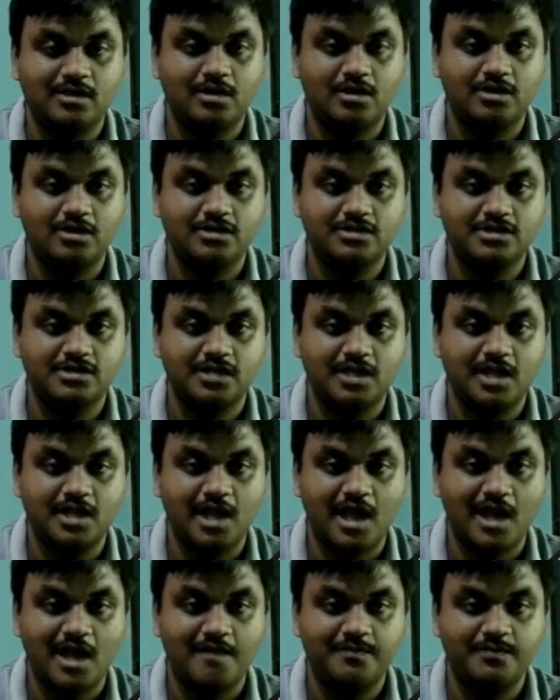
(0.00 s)
const
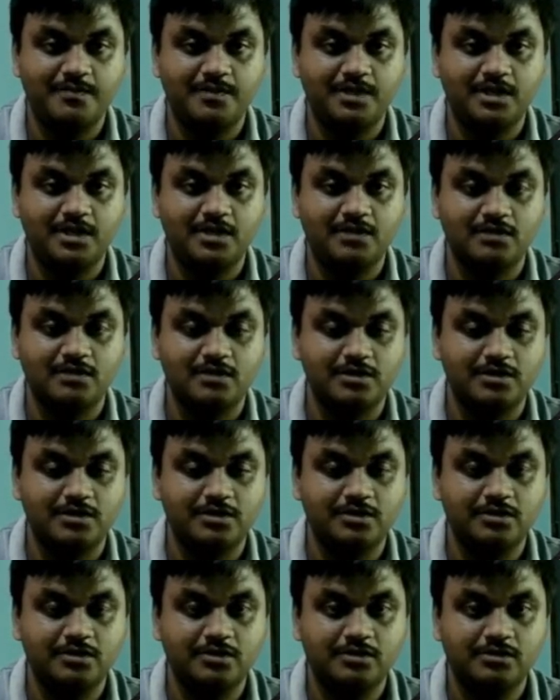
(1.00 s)
app equal
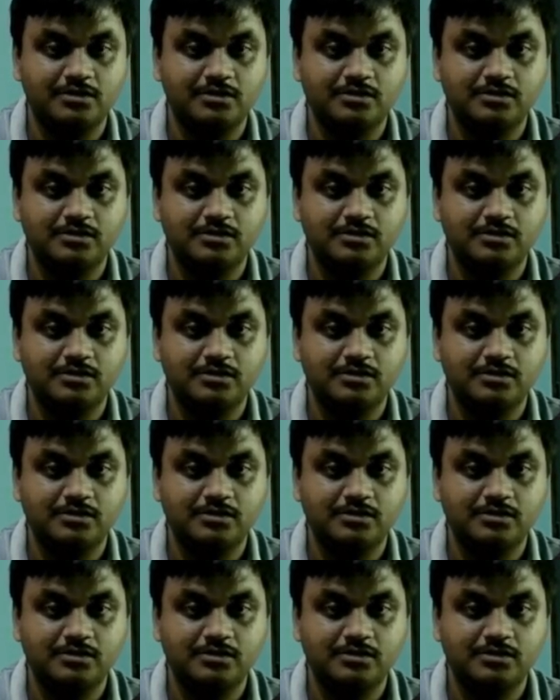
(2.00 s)
to